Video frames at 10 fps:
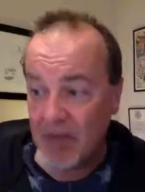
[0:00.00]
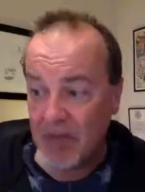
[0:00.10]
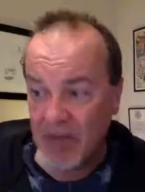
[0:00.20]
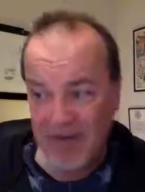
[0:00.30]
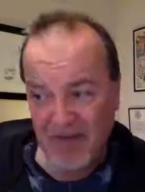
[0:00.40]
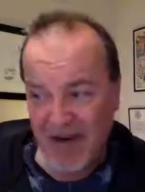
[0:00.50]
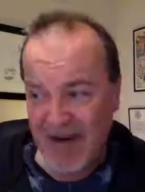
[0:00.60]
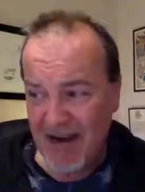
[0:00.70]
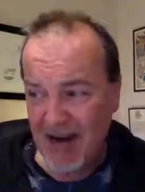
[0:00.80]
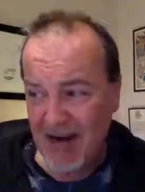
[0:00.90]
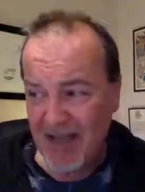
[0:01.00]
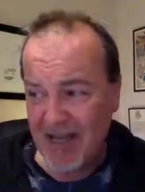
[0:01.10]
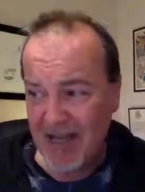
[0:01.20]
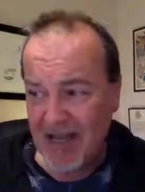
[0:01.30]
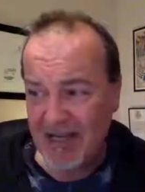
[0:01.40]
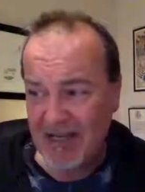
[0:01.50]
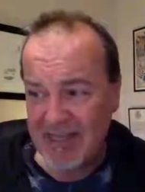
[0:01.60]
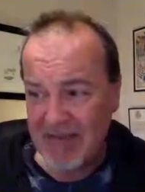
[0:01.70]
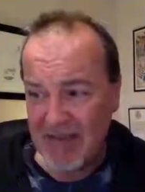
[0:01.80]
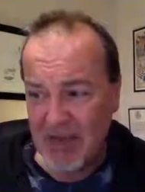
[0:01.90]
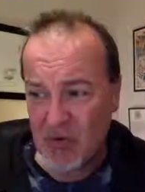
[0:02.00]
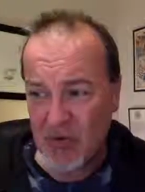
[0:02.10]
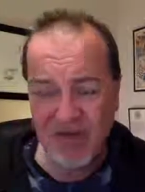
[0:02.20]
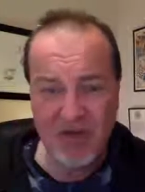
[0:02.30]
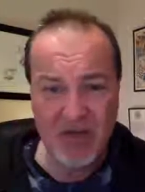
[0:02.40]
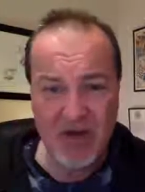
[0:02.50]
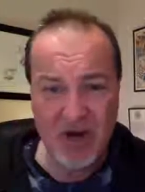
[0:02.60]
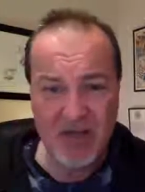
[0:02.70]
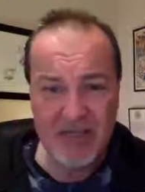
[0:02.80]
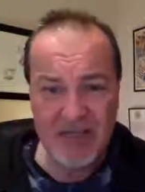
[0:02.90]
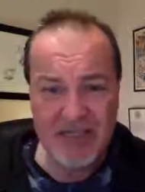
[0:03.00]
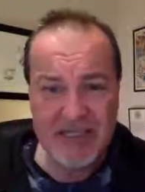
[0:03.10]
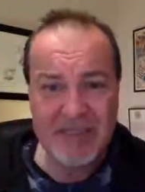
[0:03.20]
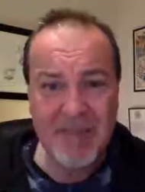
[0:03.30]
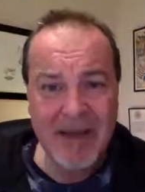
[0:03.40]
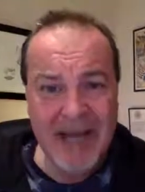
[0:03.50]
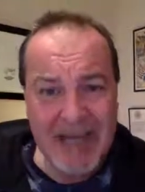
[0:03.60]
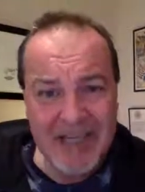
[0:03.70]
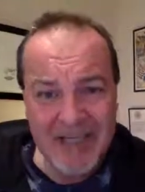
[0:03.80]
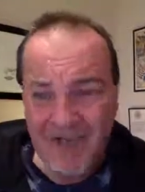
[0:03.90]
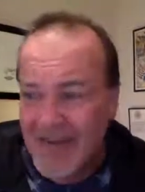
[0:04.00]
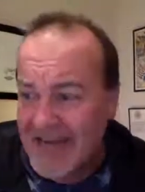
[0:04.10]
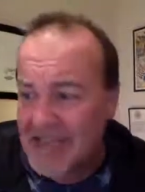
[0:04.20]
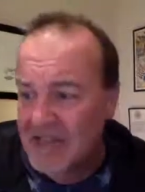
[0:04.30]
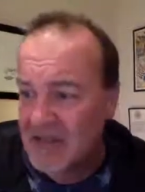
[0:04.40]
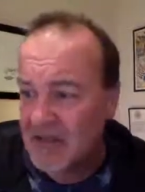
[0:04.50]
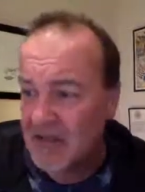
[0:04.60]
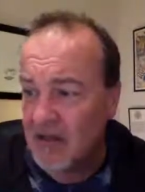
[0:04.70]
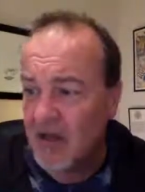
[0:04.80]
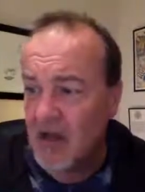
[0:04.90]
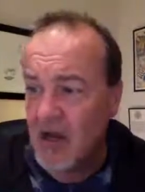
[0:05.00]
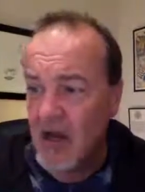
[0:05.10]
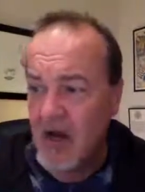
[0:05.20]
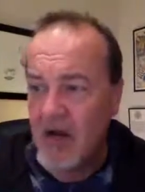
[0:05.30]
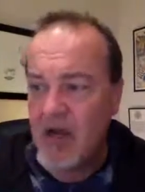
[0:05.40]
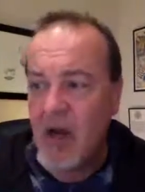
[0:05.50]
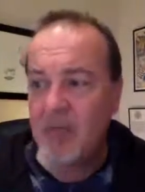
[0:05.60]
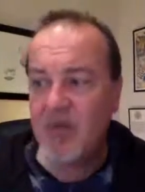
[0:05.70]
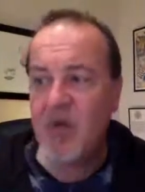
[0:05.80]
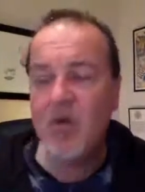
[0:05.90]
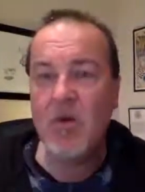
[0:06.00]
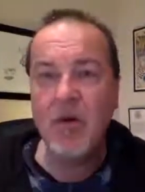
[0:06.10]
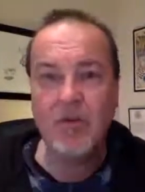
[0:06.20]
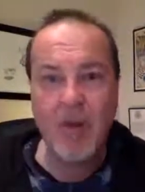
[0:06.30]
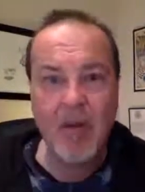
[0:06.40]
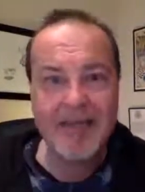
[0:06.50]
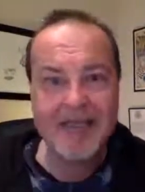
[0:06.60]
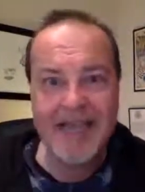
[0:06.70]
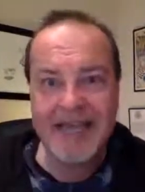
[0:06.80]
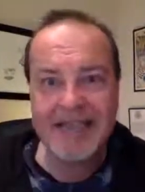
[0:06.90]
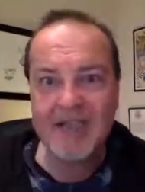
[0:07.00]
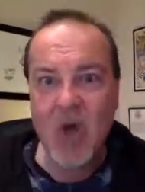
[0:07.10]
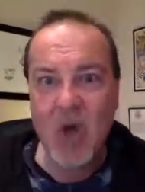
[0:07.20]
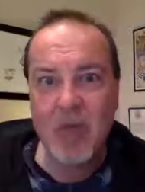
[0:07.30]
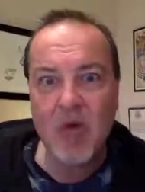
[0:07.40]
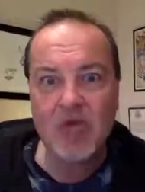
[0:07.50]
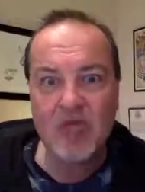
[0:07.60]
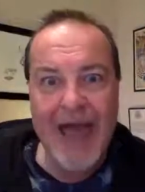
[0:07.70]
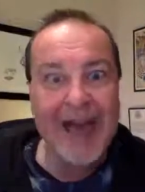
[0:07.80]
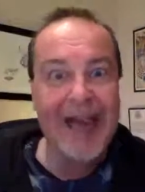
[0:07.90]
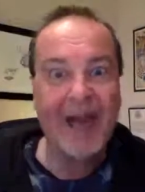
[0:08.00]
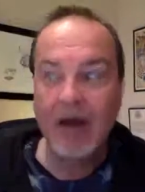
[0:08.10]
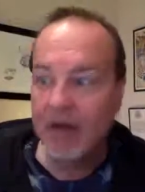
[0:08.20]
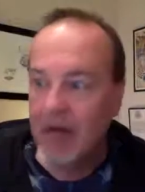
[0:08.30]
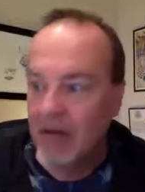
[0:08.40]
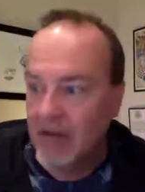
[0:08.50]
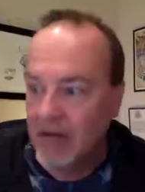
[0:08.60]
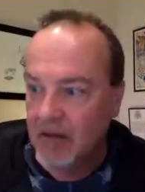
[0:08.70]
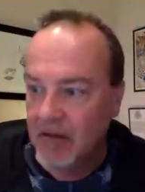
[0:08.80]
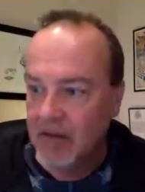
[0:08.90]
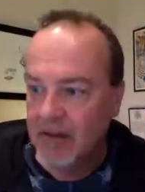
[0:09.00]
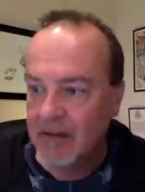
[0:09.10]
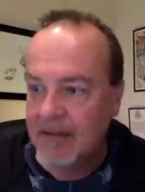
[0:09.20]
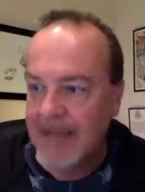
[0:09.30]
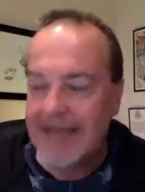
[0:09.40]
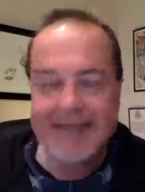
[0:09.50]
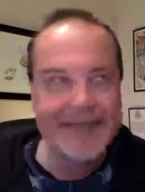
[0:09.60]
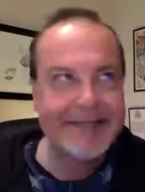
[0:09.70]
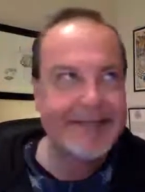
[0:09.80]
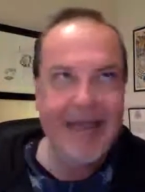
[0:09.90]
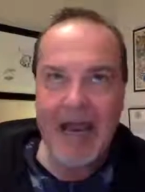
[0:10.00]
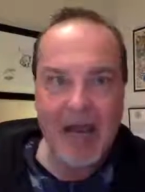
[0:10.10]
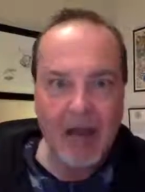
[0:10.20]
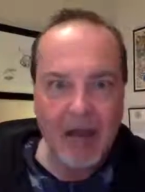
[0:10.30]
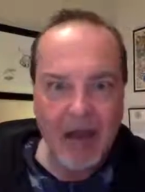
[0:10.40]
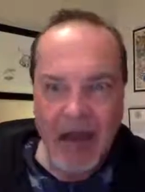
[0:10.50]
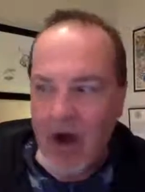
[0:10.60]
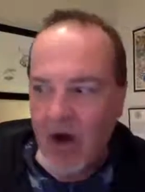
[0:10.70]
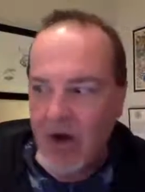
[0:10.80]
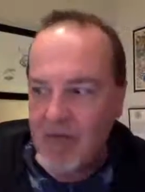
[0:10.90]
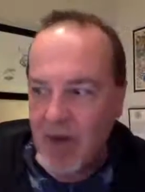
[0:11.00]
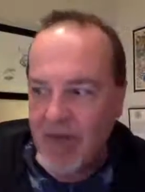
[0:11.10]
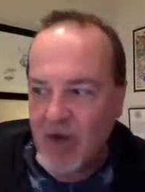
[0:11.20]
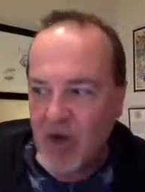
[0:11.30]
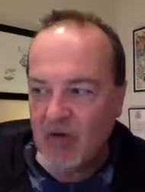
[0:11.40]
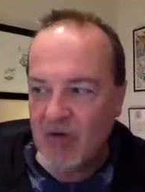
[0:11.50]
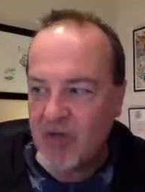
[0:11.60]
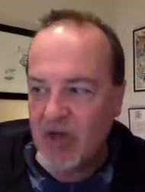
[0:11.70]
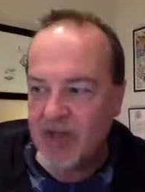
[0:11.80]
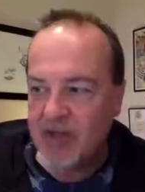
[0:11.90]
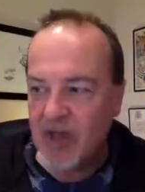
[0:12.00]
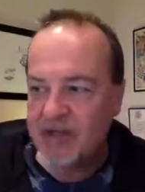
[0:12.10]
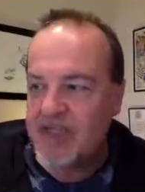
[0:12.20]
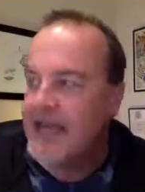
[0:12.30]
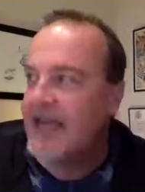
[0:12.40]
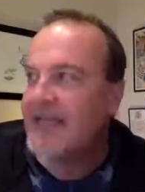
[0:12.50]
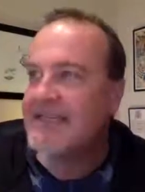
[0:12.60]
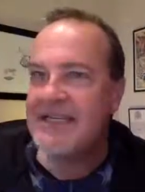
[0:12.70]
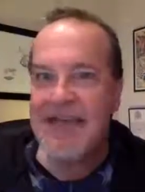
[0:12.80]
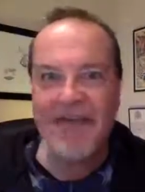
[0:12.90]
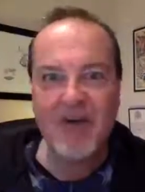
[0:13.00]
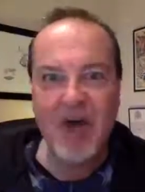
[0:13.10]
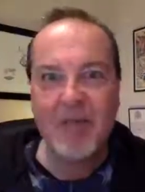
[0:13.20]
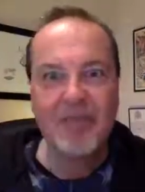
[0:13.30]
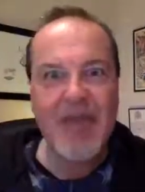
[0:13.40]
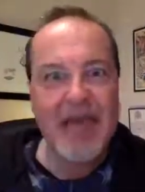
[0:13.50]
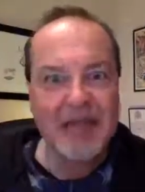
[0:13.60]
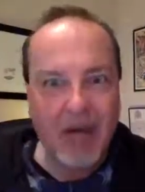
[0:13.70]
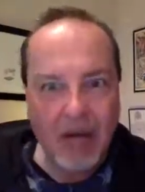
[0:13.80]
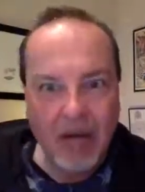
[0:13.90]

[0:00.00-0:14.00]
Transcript: But it was very early, and it seemed like only a few hours since my last feed. "Hurry up, you! Mummy says it's almost ready." "Leslie," I heard Mummy call from downstairs, "is he never up yet?"